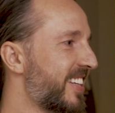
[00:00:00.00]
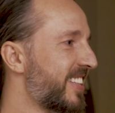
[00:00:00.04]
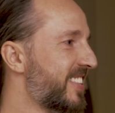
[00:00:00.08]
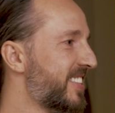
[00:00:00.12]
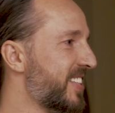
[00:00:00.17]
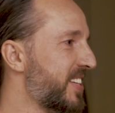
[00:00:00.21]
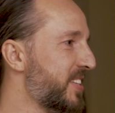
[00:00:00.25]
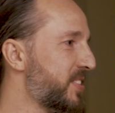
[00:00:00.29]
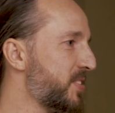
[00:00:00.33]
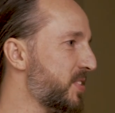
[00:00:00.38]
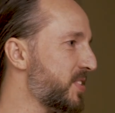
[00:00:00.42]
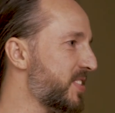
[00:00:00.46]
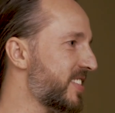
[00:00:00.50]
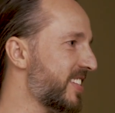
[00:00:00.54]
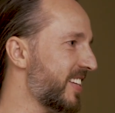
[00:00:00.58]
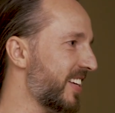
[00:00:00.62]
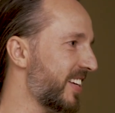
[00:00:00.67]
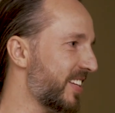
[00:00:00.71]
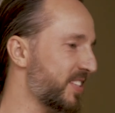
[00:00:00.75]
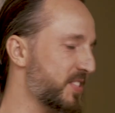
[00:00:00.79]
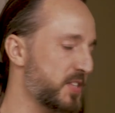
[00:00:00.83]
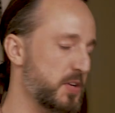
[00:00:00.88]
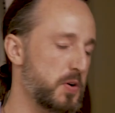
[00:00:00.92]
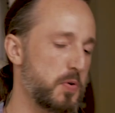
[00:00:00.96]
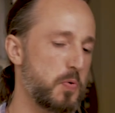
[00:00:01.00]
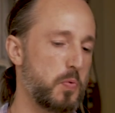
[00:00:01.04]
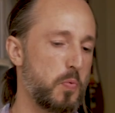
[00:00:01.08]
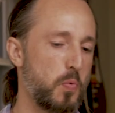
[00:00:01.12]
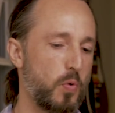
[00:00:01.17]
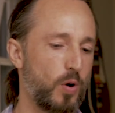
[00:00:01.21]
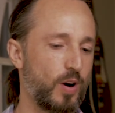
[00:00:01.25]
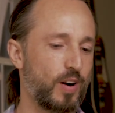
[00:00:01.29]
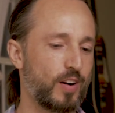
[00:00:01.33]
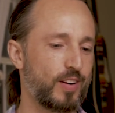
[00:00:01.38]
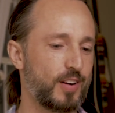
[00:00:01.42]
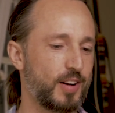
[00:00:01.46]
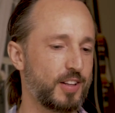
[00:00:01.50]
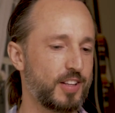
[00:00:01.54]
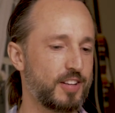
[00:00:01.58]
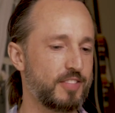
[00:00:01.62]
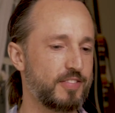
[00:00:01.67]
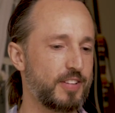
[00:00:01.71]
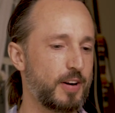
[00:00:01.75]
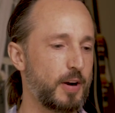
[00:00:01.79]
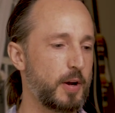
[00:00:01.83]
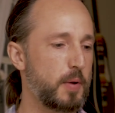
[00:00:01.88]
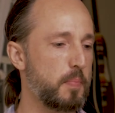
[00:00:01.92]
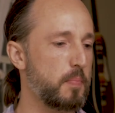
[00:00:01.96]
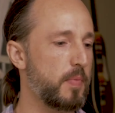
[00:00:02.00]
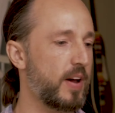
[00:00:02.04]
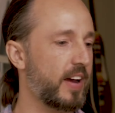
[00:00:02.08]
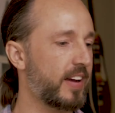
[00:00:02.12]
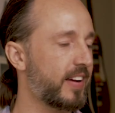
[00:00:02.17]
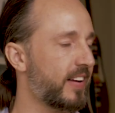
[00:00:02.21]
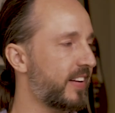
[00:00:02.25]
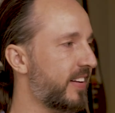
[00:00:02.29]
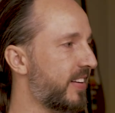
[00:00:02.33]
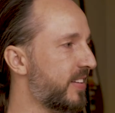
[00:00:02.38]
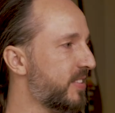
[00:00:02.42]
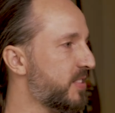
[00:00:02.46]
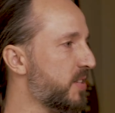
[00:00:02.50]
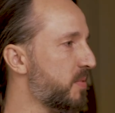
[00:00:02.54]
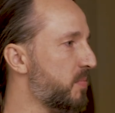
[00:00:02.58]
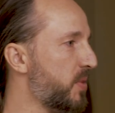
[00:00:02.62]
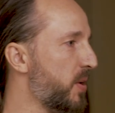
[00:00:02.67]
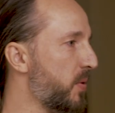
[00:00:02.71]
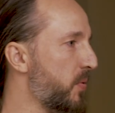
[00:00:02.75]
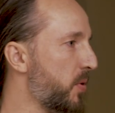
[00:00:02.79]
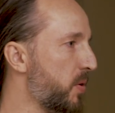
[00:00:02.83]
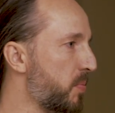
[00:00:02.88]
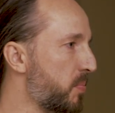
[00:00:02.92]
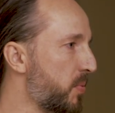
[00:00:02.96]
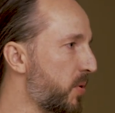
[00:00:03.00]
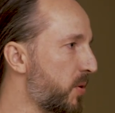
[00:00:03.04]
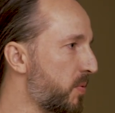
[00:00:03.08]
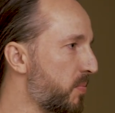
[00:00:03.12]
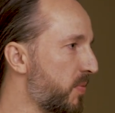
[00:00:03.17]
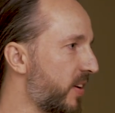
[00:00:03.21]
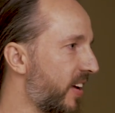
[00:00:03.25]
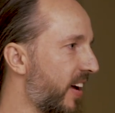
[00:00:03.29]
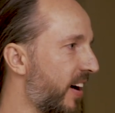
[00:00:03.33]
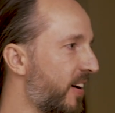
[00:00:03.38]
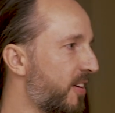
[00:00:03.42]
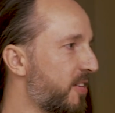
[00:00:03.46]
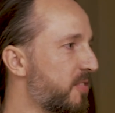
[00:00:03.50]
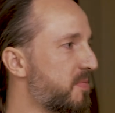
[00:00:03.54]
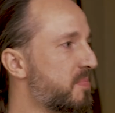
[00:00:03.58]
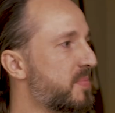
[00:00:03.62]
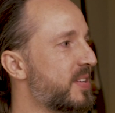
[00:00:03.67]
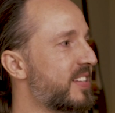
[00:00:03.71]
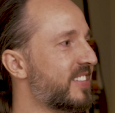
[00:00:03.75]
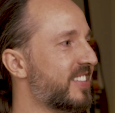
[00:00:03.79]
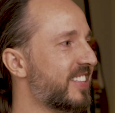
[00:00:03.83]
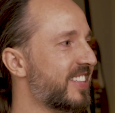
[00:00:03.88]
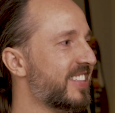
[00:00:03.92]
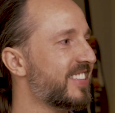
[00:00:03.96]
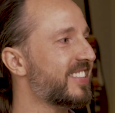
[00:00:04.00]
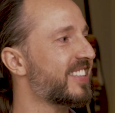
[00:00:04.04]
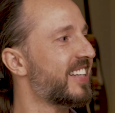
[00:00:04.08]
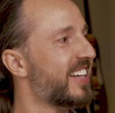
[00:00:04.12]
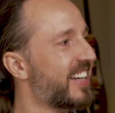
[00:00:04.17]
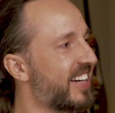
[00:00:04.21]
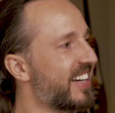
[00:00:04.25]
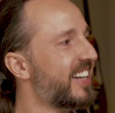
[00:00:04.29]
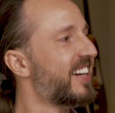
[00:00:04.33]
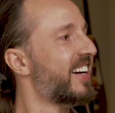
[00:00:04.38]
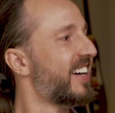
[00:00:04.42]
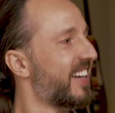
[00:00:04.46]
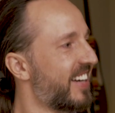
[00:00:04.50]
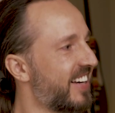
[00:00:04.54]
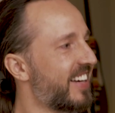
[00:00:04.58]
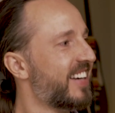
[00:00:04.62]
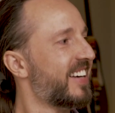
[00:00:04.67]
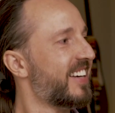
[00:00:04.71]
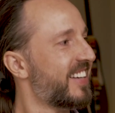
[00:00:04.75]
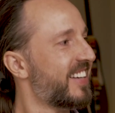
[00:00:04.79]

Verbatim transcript: It's interesting to work on the very mechanism that would put me out of business. Yeah.